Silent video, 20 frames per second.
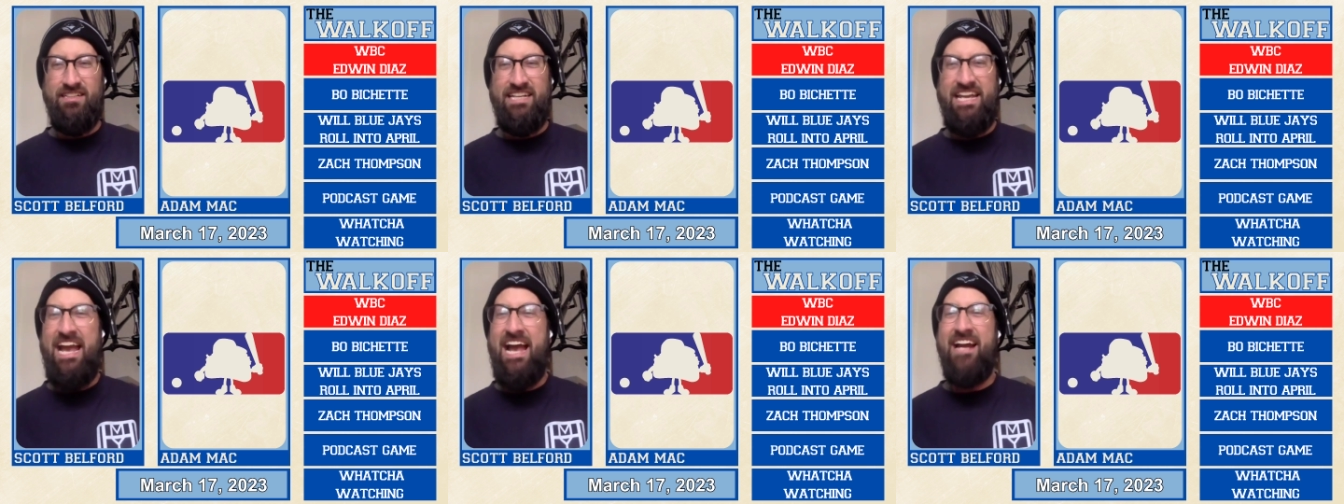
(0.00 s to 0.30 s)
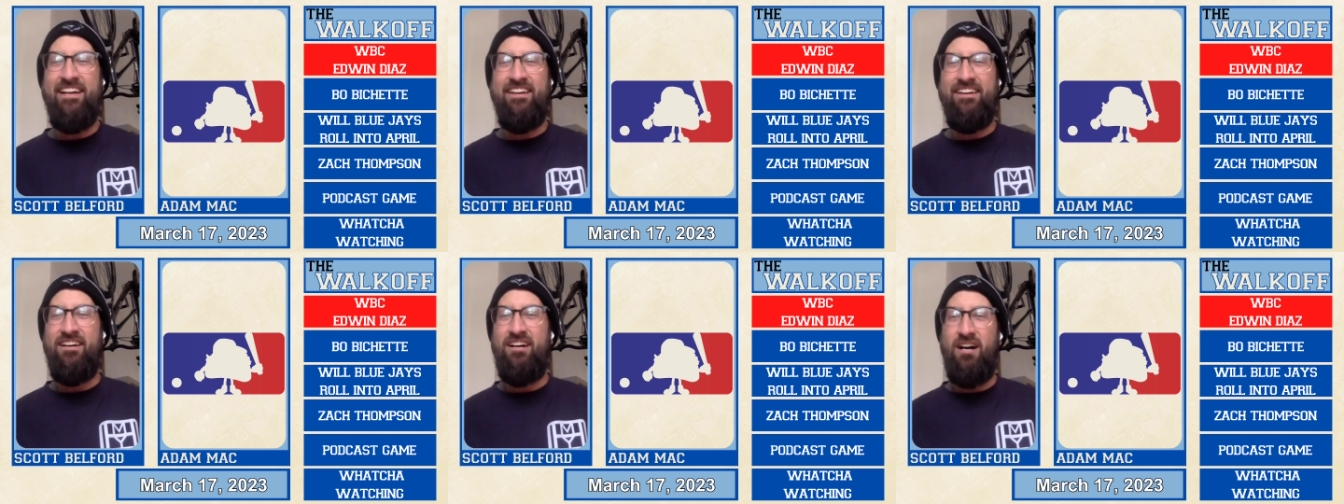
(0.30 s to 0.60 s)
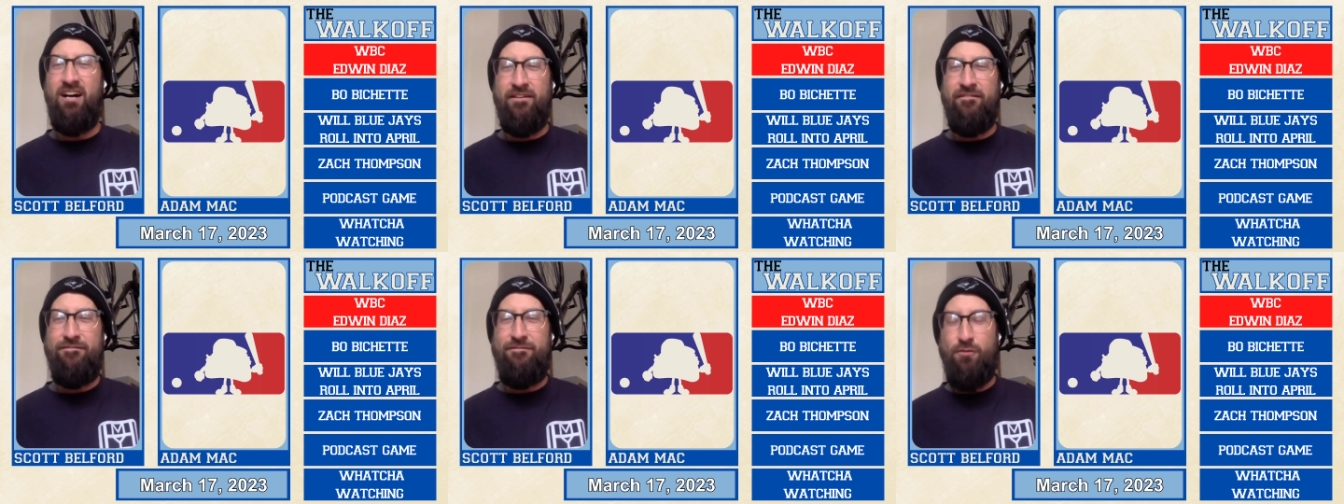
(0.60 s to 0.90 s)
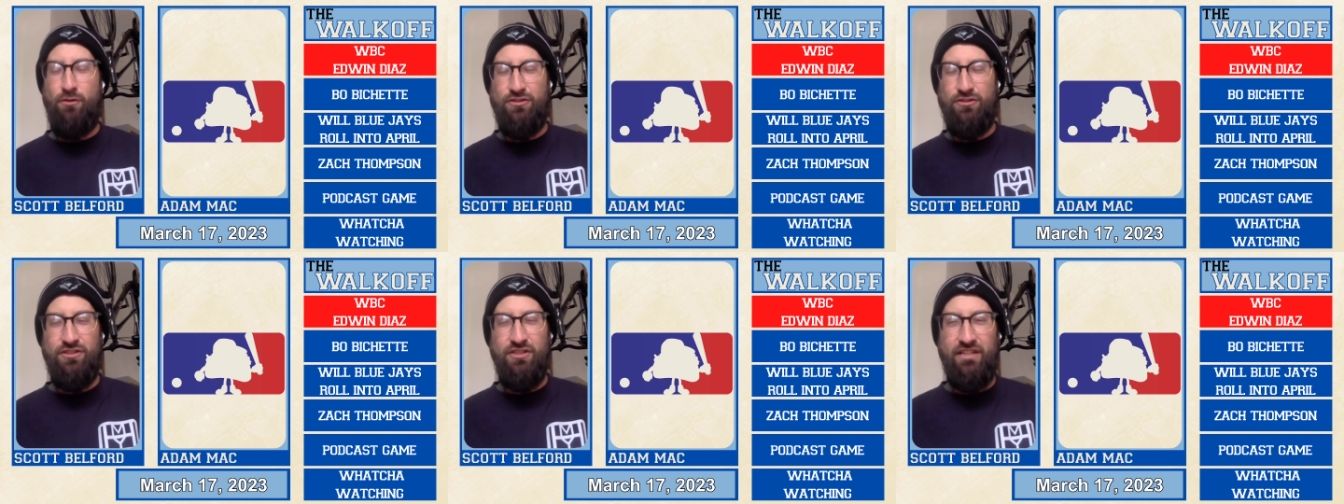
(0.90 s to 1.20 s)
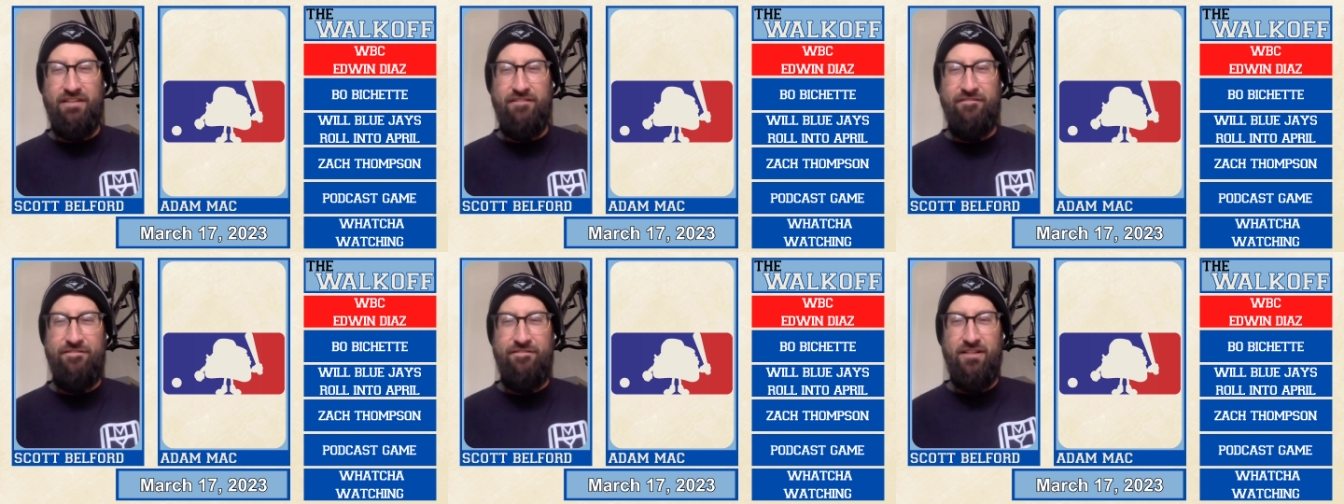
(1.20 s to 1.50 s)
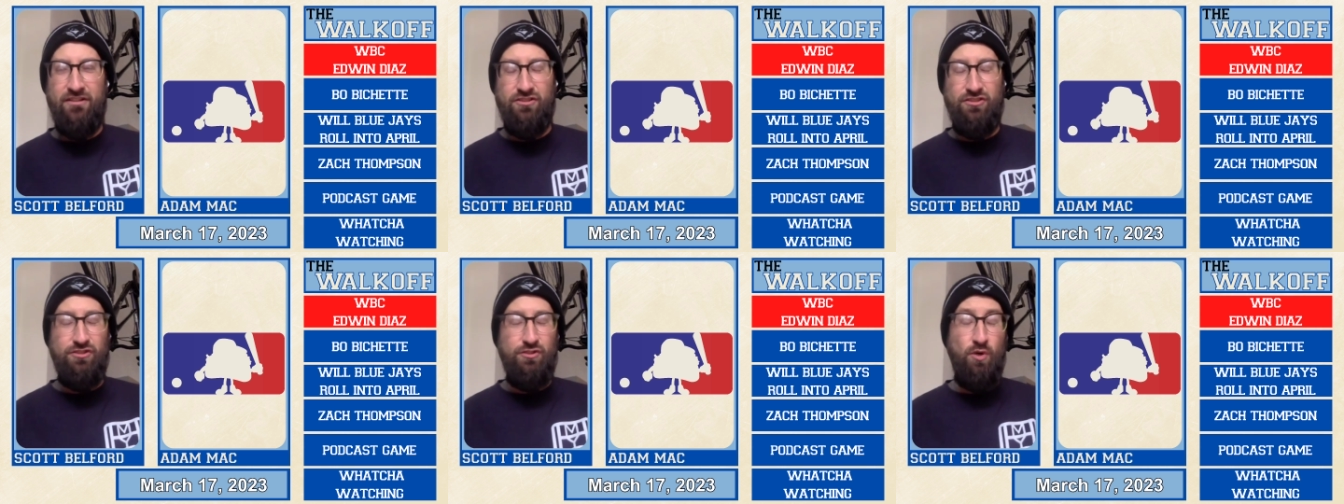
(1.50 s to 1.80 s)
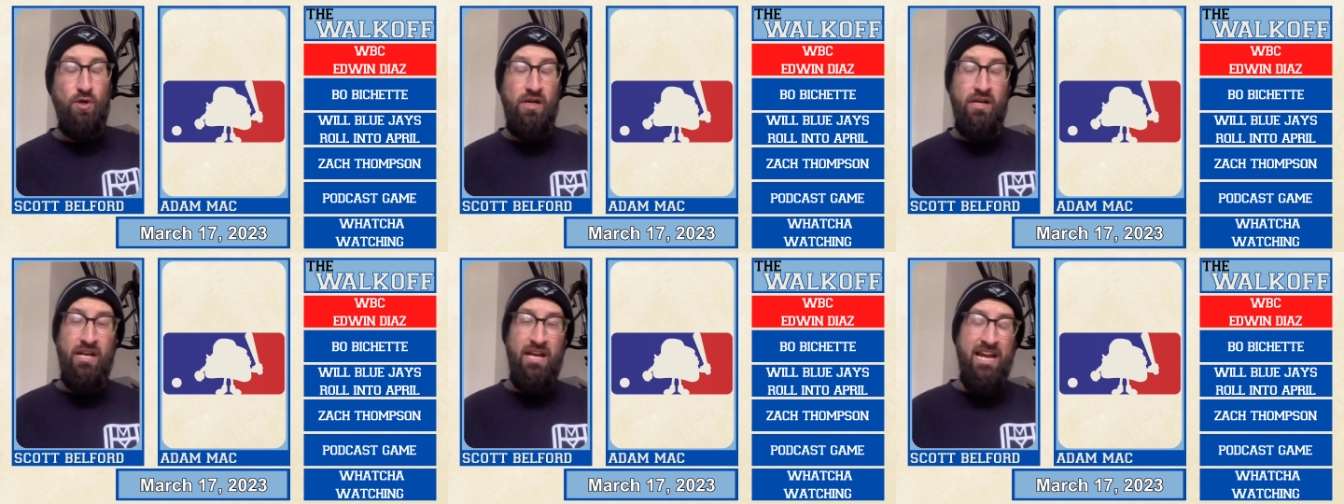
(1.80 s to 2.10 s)
Canada unfortunately fell
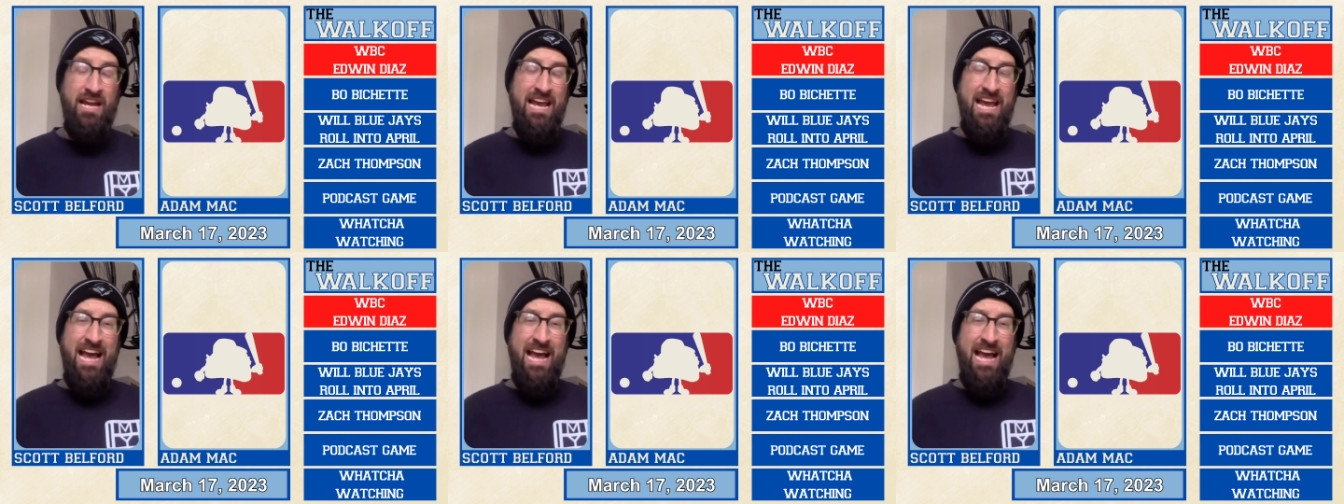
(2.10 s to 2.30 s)
short.